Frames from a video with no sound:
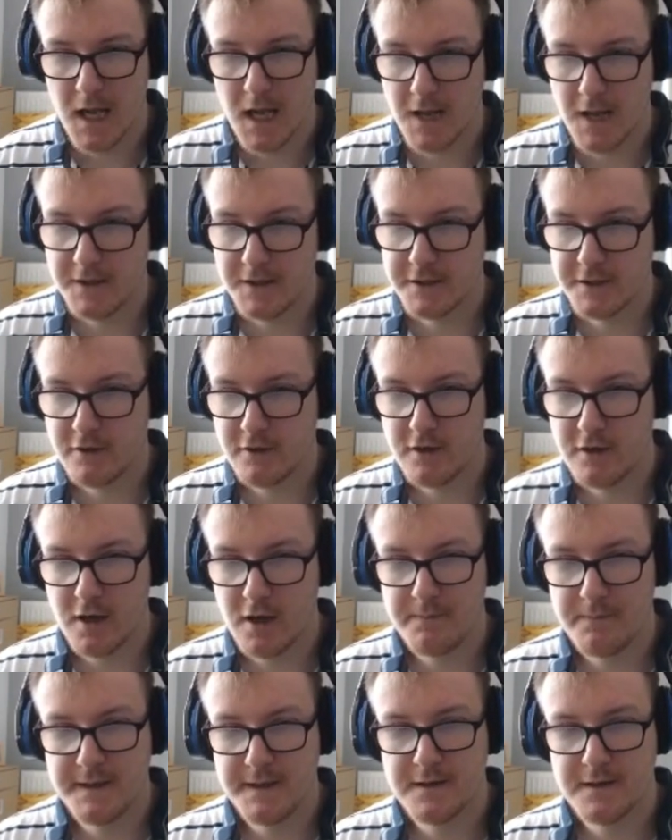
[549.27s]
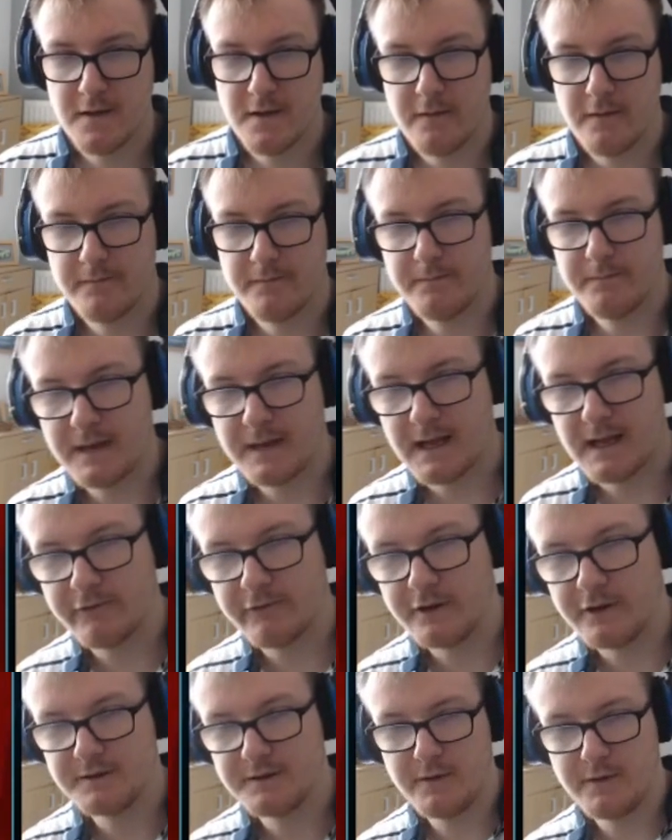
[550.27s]
The 2 copies of
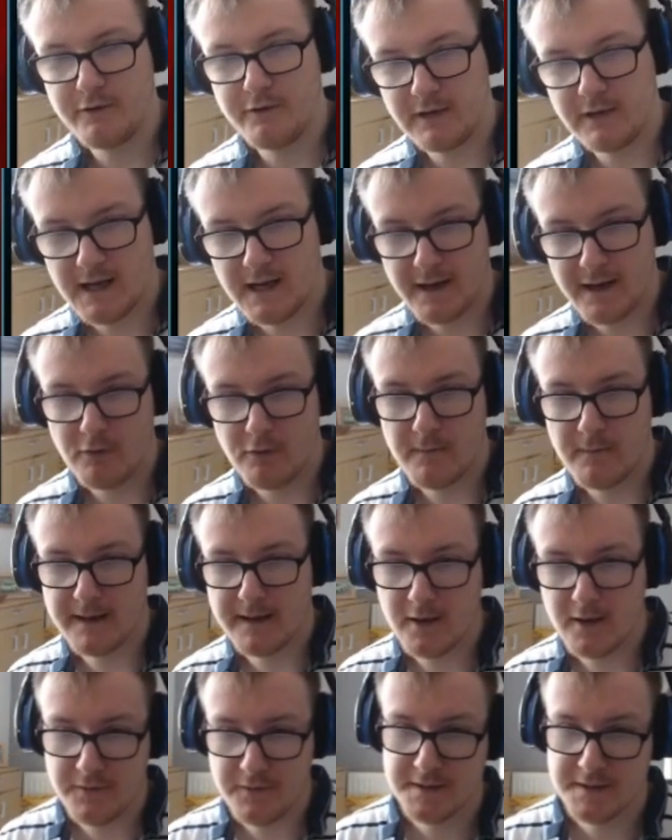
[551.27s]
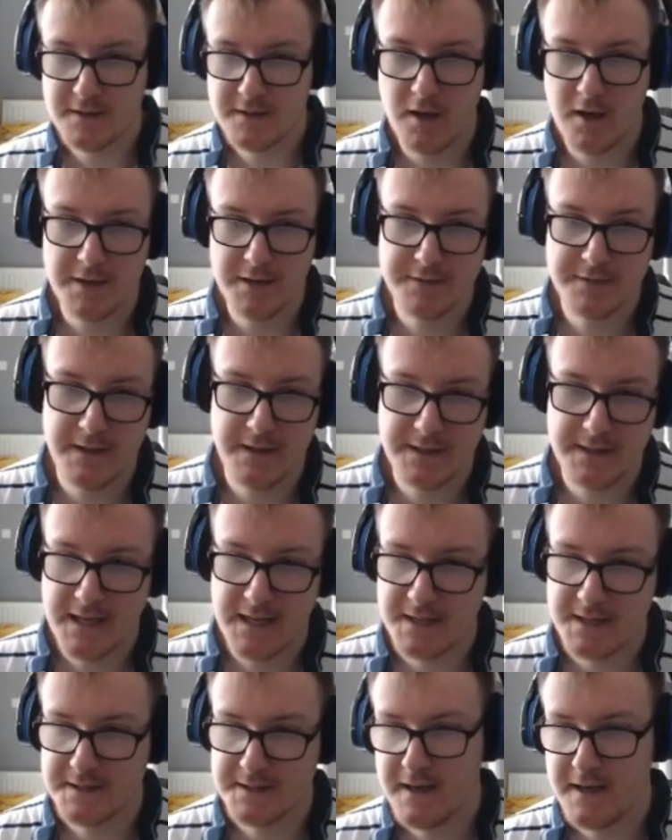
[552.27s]
Black Rose Moonlight. Oh my god, this card is
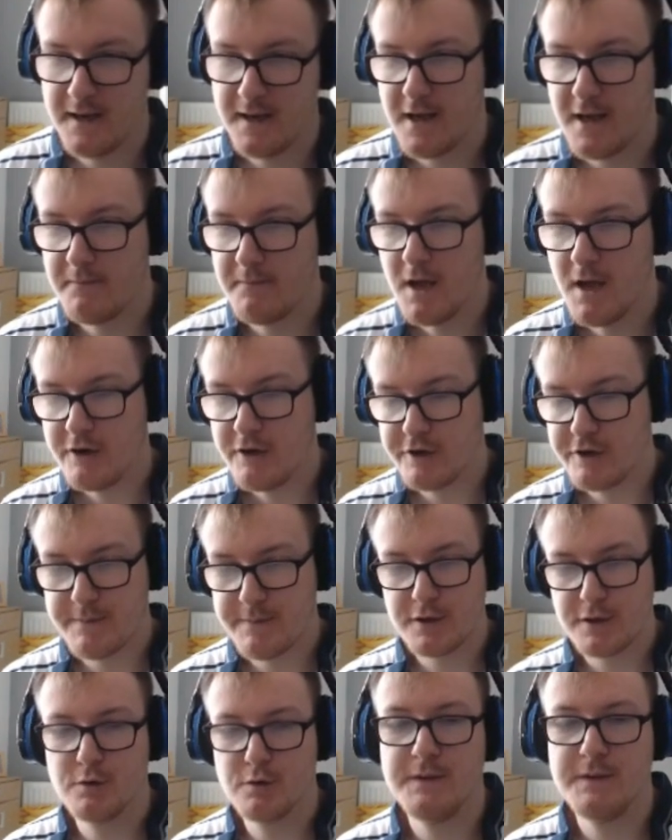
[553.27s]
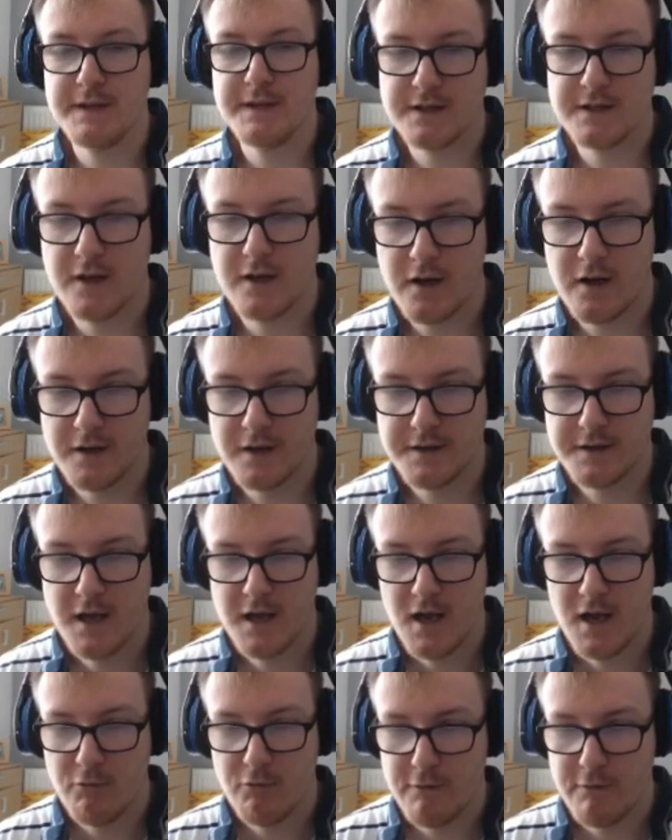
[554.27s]
fantastic. You special summon this card
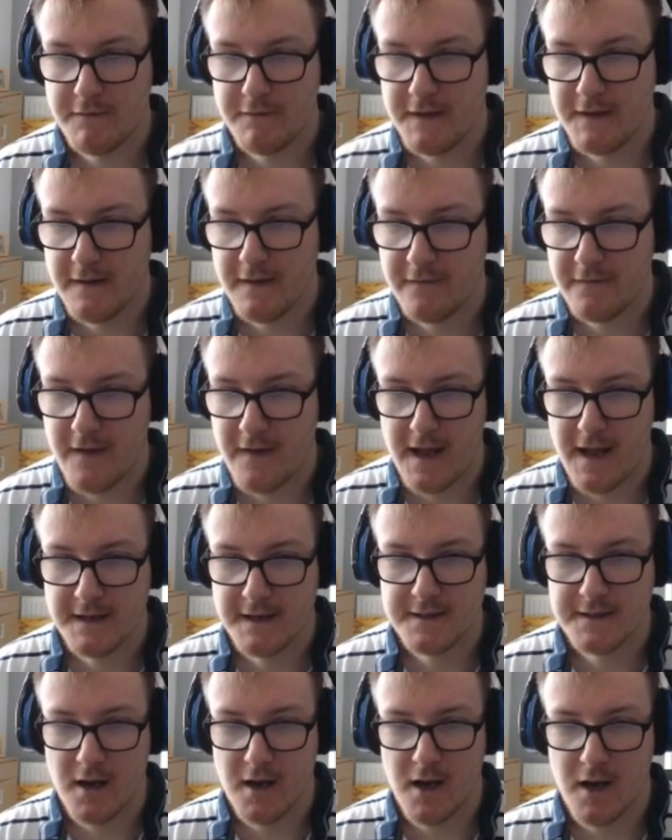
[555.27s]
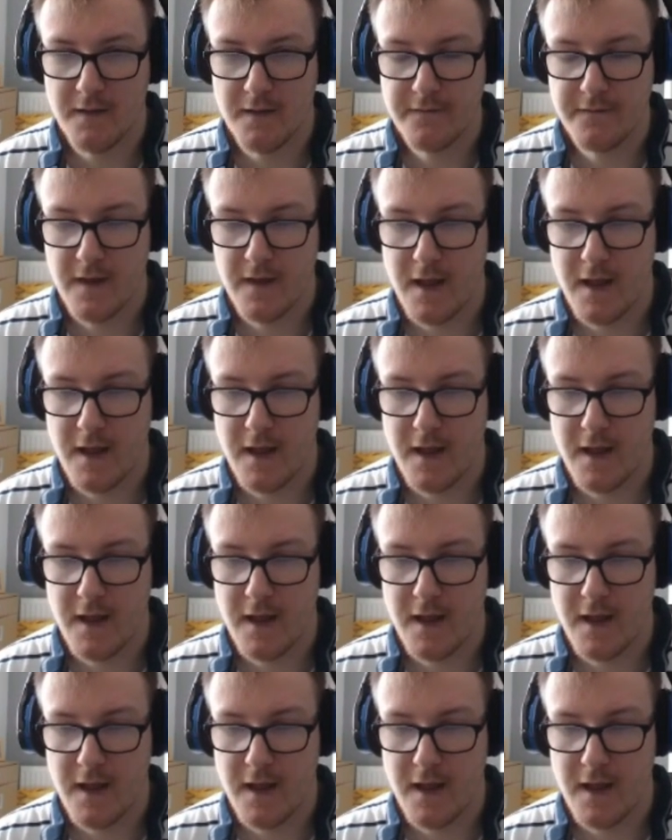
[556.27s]
with the effect of